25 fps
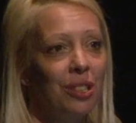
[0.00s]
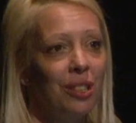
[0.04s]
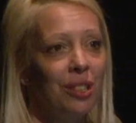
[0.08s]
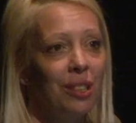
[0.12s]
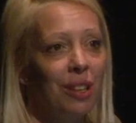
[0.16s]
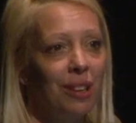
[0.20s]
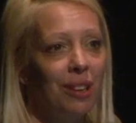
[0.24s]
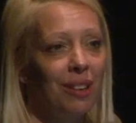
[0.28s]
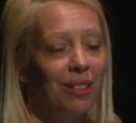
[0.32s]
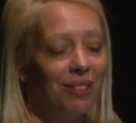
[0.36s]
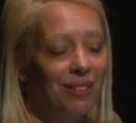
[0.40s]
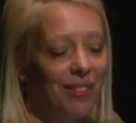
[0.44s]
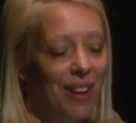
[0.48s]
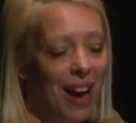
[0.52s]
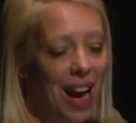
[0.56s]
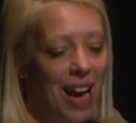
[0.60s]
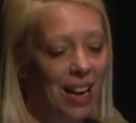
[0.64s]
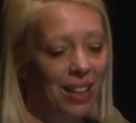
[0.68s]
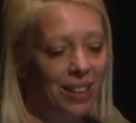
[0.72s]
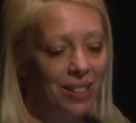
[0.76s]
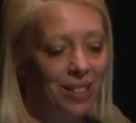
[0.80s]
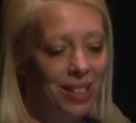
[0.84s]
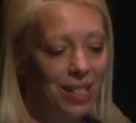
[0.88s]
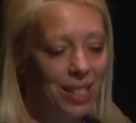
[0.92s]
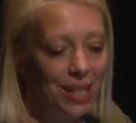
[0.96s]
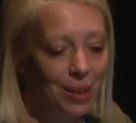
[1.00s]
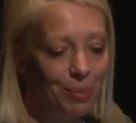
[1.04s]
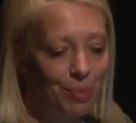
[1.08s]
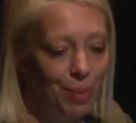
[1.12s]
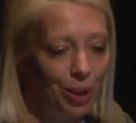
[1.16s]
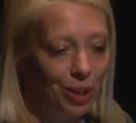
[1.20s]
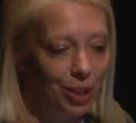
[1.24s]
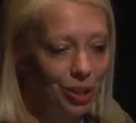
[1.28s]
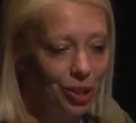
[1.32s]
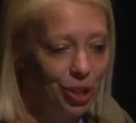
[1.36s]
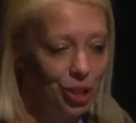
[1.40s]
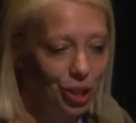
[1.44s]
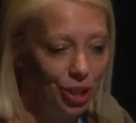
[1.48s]
of violence
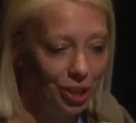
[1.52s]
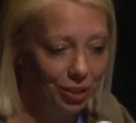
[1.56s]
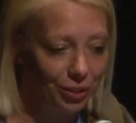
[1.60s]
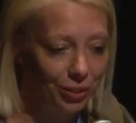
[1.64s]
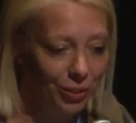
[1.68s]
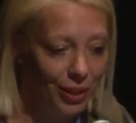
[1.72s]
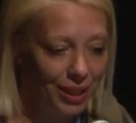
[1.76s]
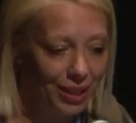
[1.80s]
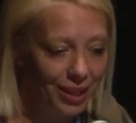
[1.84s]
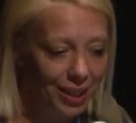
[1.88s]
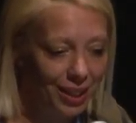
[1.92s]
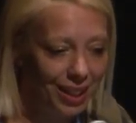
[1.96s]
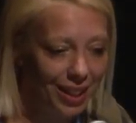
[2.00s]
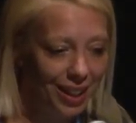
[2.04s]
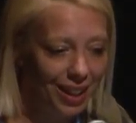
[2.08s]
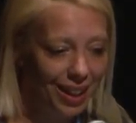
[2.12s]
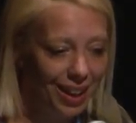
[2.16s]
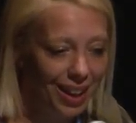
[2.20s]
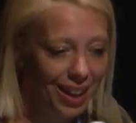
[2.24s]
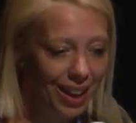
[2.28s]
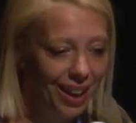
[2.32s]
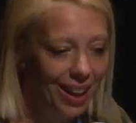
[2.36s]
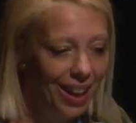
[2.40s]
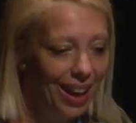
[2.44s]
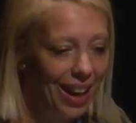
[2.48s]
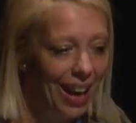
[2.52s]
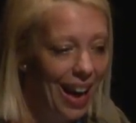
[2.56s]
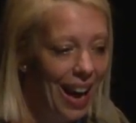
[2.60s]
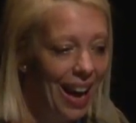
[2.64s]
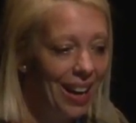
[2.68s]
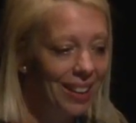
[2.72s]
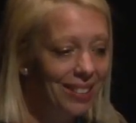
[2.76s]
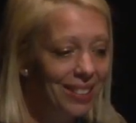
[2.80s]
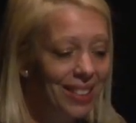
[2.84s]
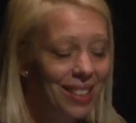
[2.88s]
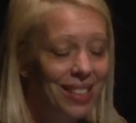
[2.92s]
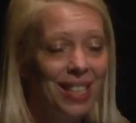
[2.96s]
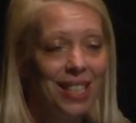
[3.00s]
among children.
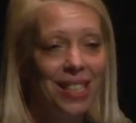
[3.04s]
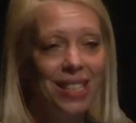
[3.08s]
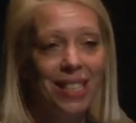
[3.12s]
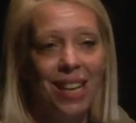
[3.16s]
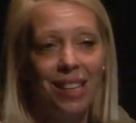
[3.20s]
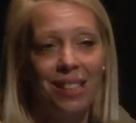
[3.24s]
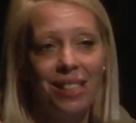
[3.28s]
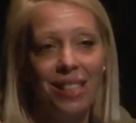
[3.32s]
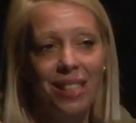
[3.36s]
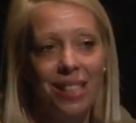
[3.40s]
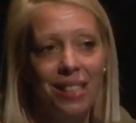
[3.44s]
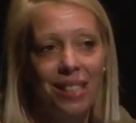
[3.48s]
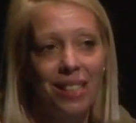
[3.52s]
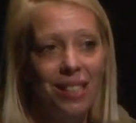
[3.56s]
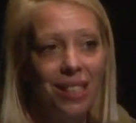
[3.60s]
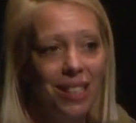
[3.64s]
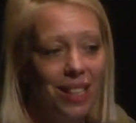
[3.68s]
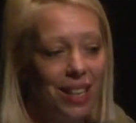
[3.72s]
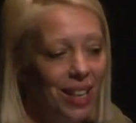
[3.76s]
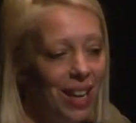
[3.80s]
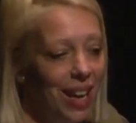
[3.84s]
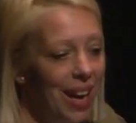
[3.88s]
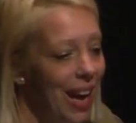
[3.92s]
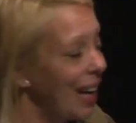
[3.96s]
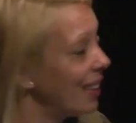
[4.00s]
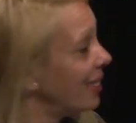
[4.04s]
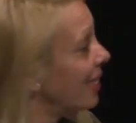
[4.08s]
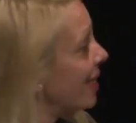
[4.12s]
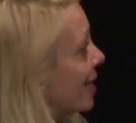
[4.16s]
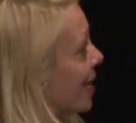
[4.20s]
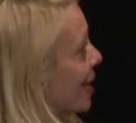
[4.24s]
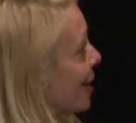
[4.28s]
And this is us. And this is